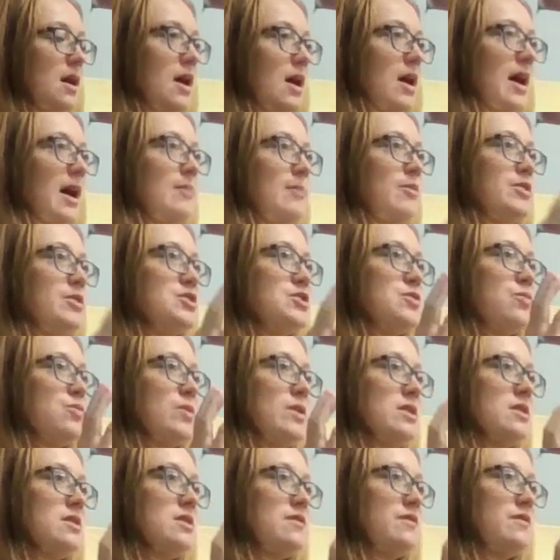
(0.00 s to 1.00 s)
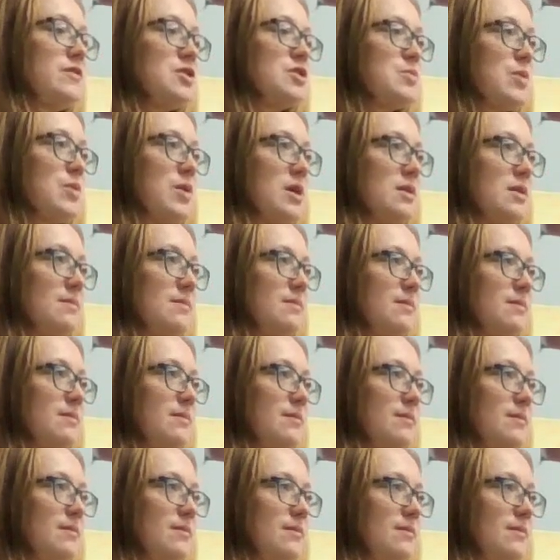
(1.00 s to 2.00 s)
I'm going to read the first part,
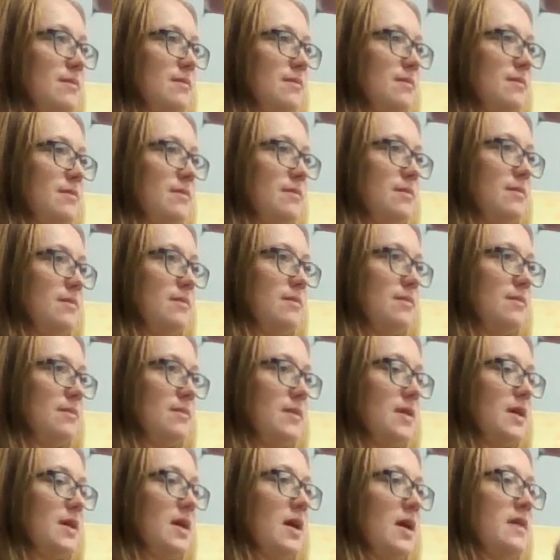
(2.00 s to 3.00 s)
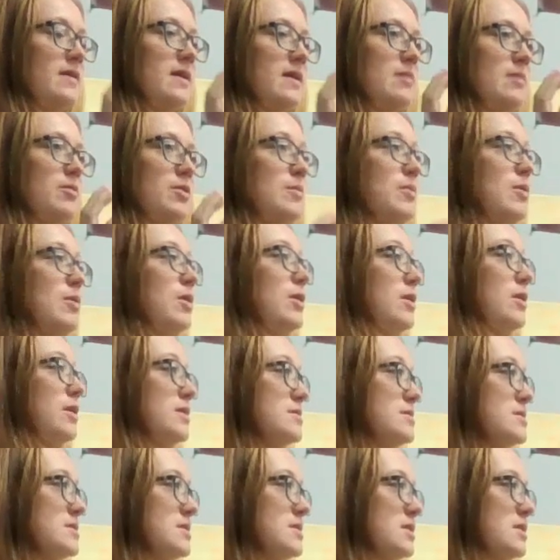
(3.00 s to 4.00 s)
and then I'm going to
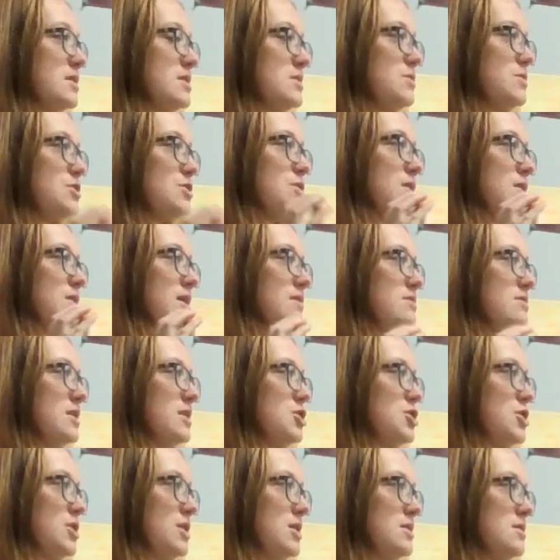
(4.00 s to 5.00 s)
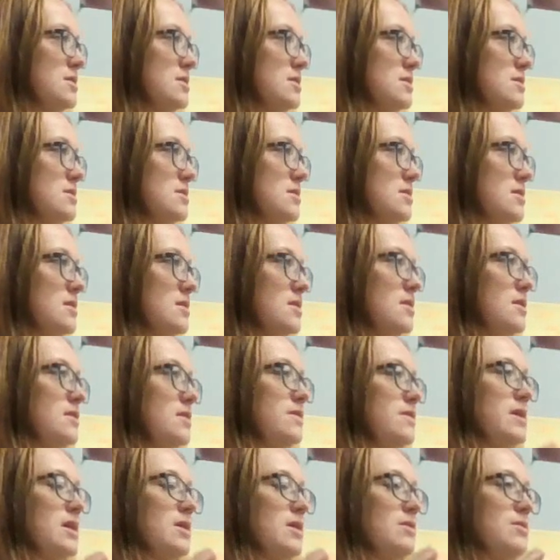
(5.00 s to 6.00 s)
pause because I want you to kind of digest.
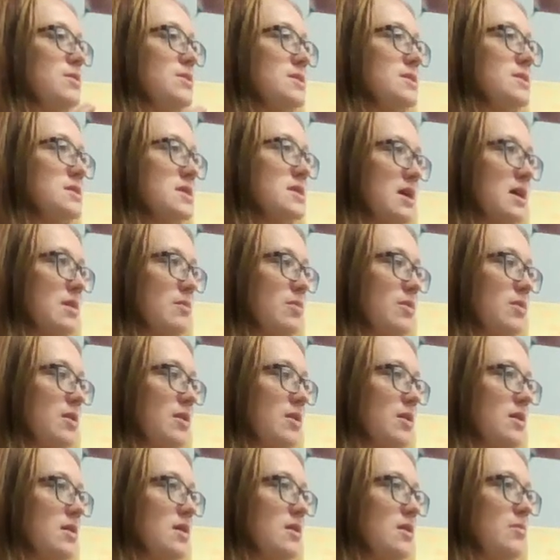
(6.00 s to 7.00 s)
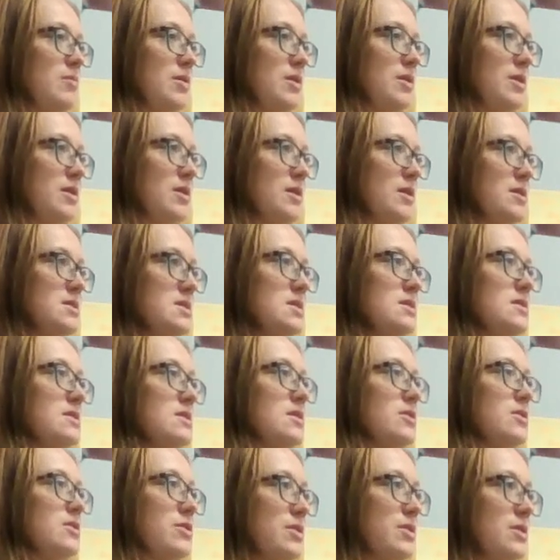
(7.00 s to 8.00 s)
Then I'll read the second part and pause, and
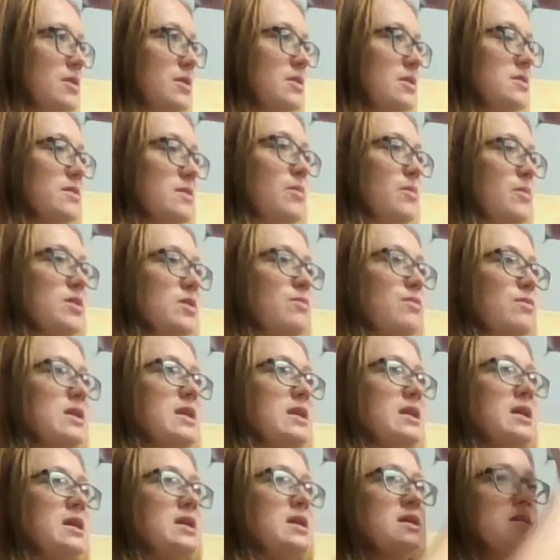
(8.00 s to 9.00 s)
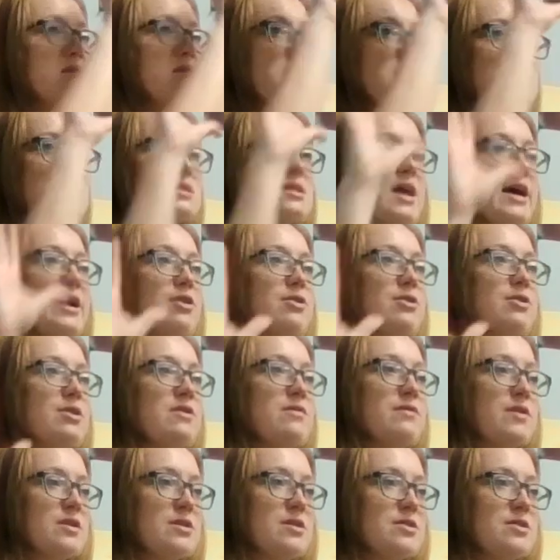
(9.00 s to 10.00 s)
then third. So I want to read it in its
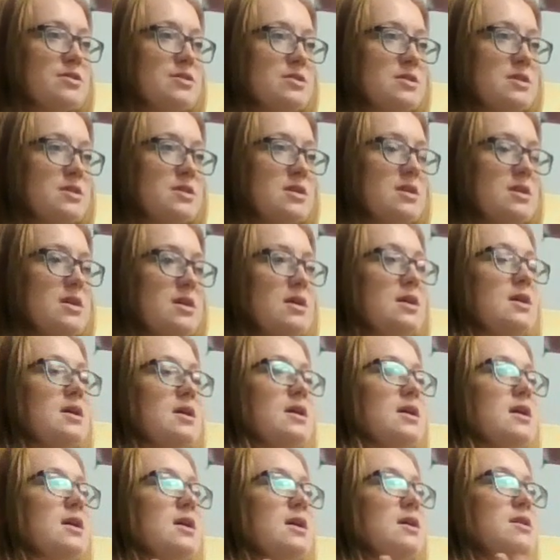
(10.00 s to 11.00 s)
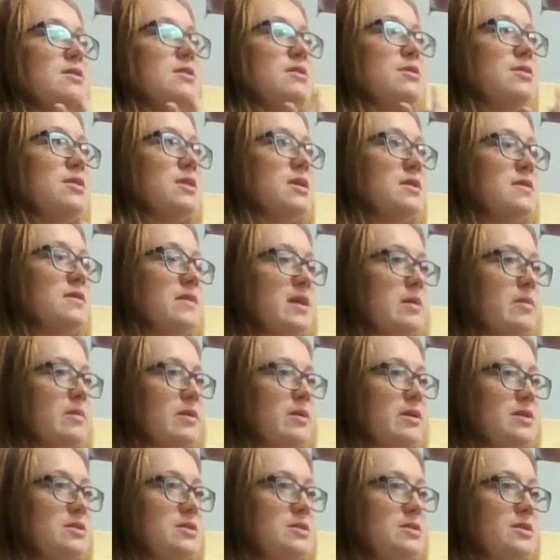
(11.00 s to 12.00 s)
entirety first, and then think about it.